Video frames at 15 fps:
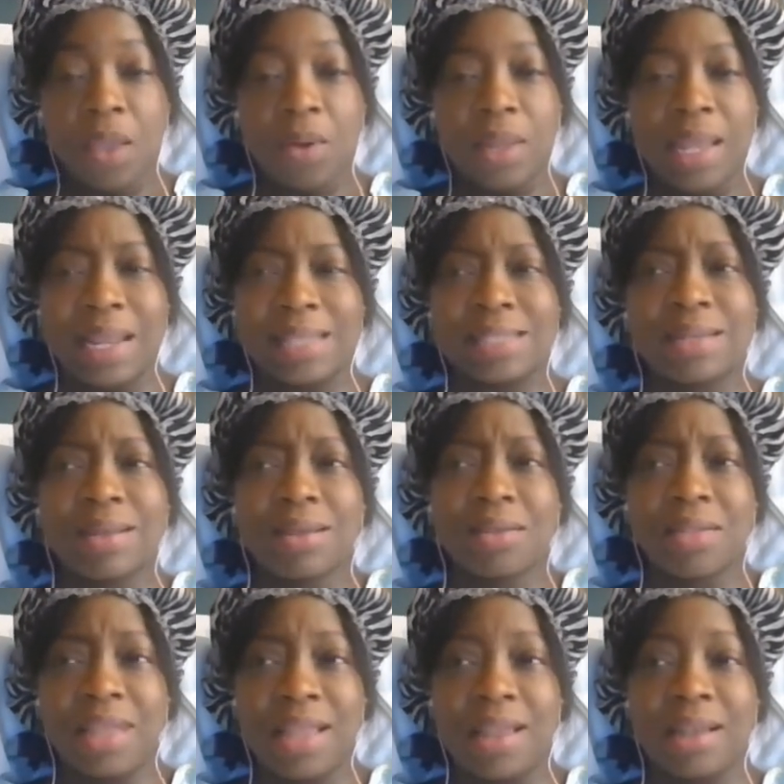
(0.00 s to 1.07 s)
Okay, that's
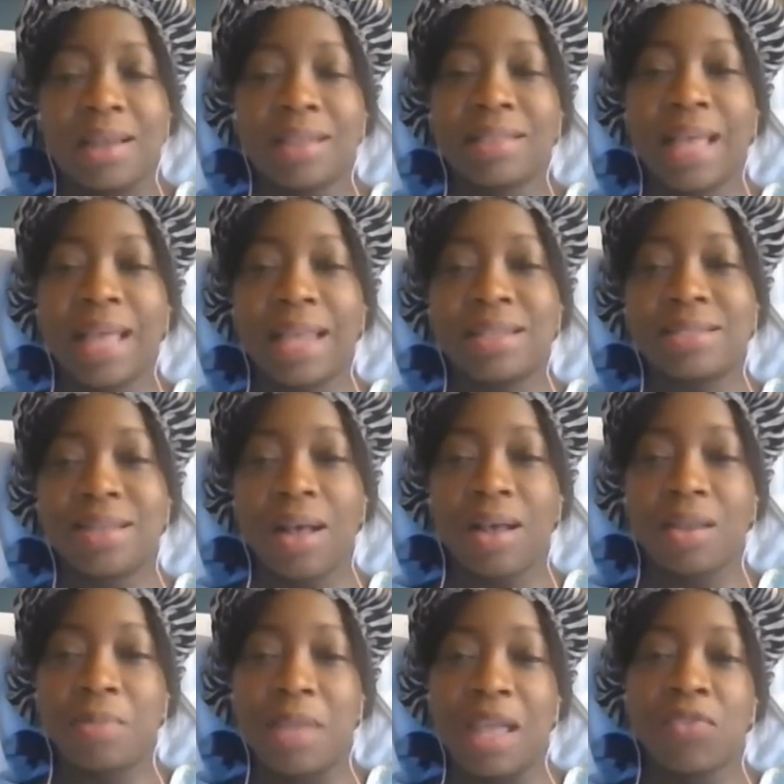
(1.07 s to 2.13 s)
another thing. That is not going
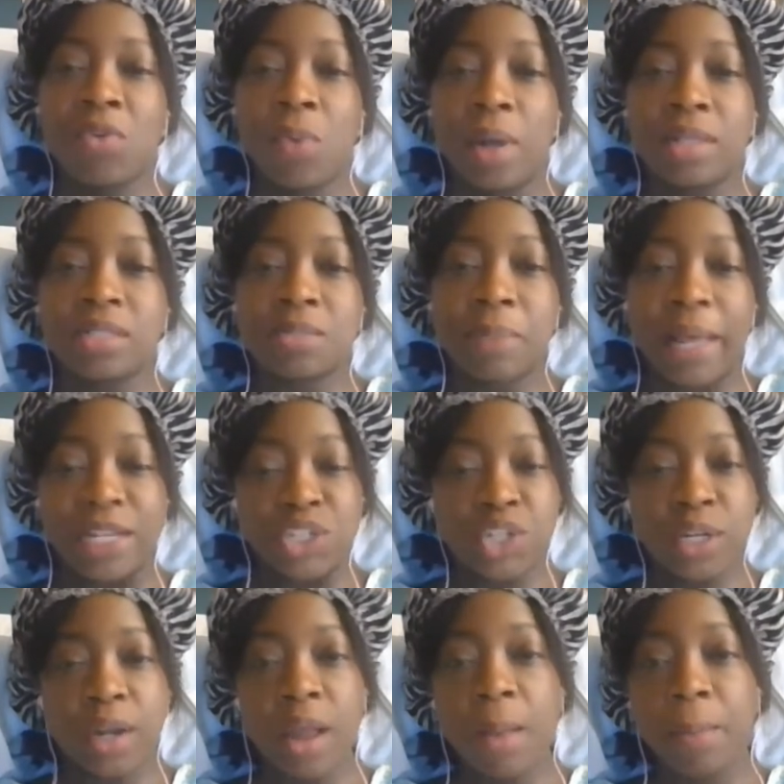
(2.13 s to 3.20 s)
to be everyone's
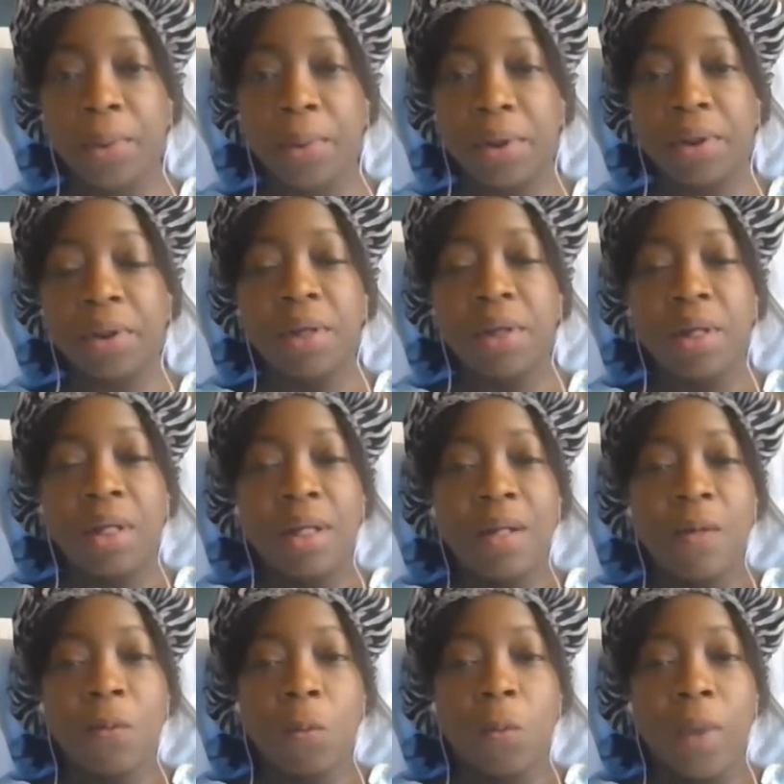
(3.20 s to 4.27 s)
magic number.
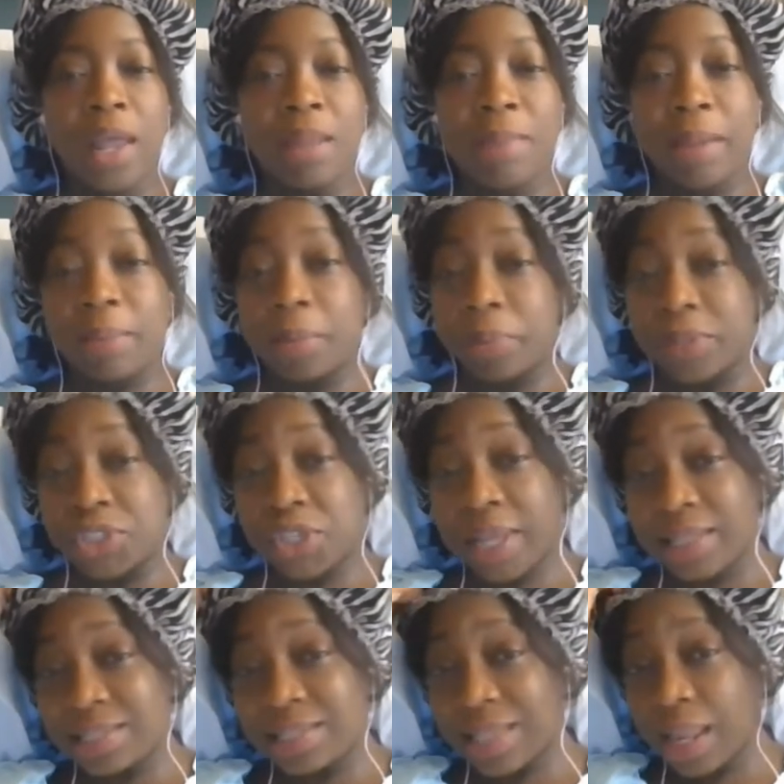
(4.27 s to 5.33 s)
When my blood pressure
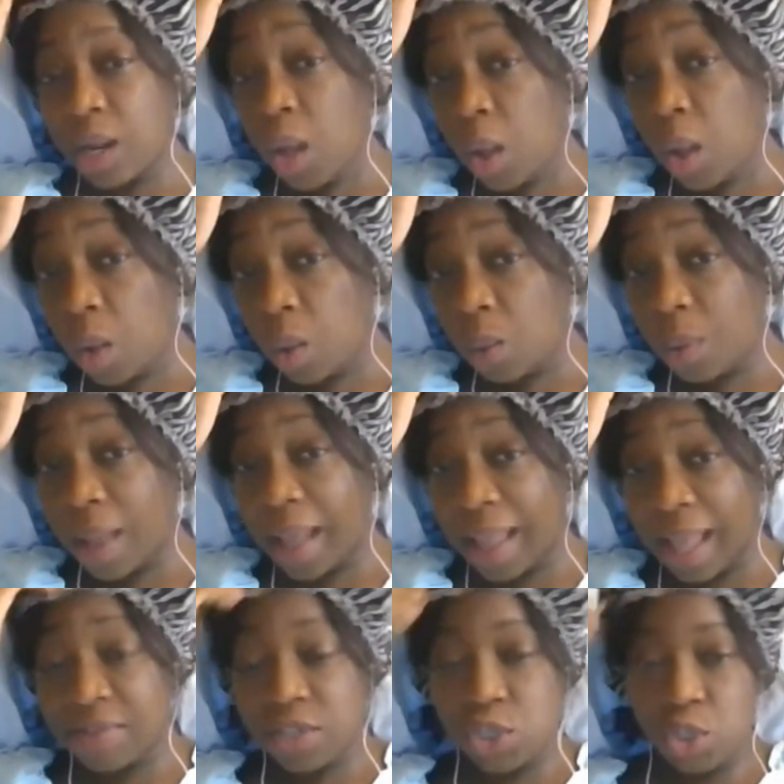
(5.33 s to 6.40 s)
gets that low, I
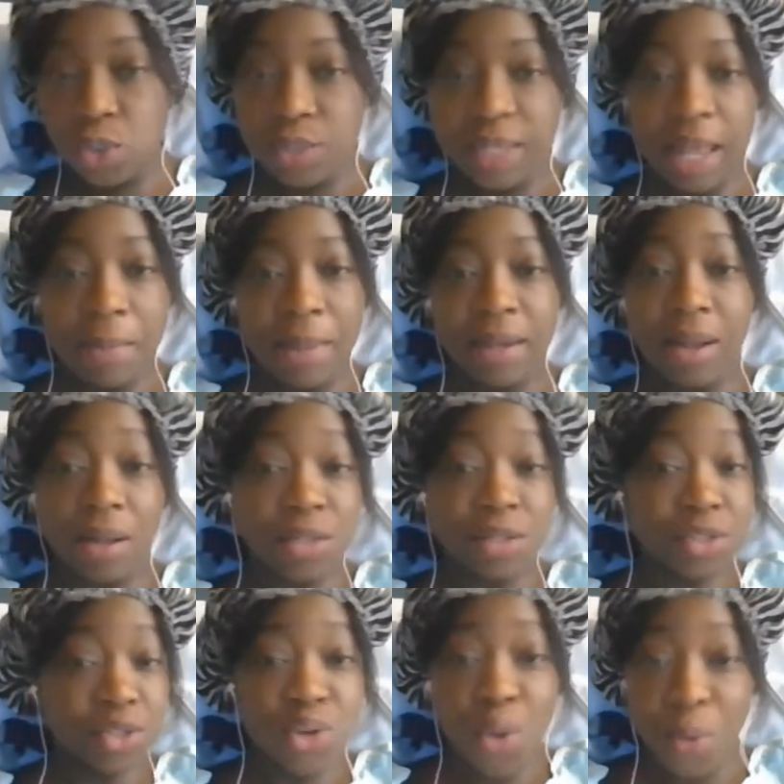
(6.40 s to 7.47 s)
have issues, and my
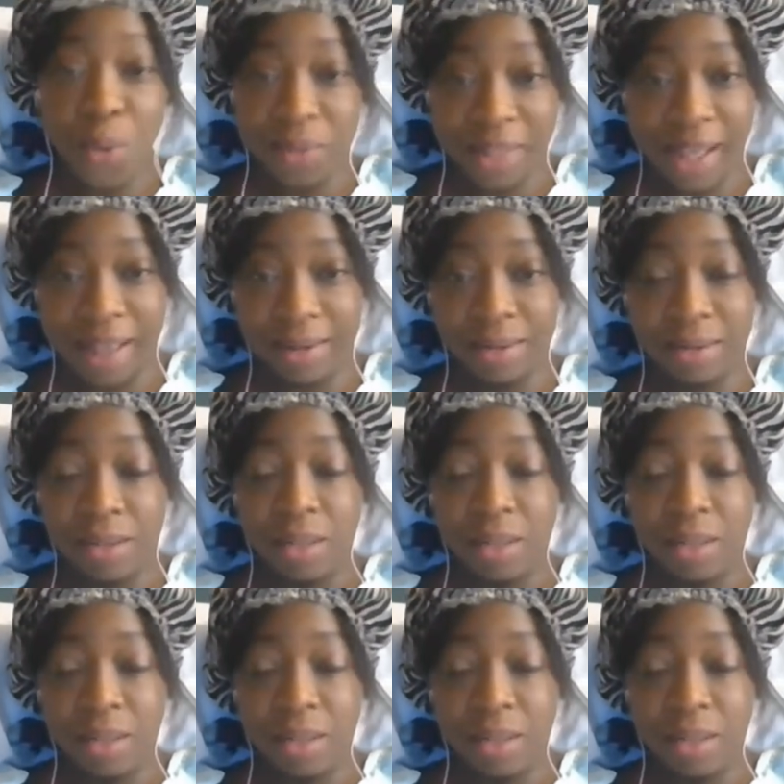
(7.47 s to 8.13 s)
doctors know that.